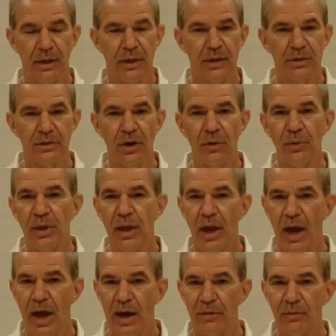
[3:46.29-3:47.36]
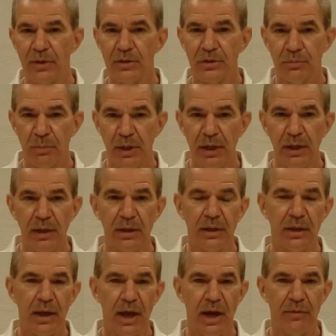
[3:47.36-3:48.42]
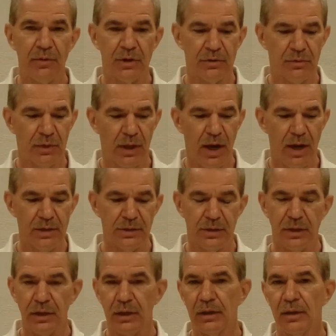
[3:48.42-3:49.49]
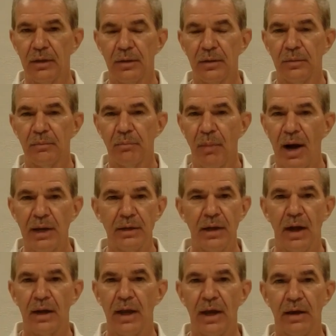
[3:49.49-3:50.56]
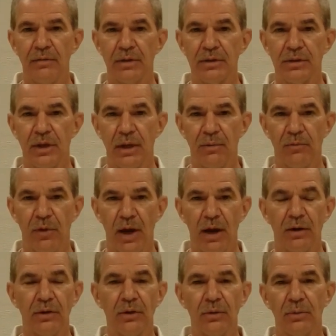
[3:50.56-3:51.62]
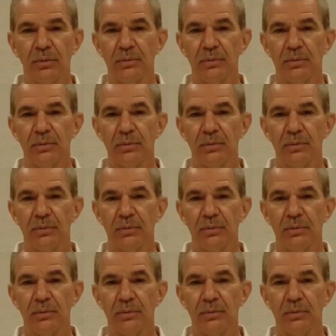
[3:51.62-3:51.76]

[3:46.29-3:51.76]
So the average speed and the average velocity might not have the same value.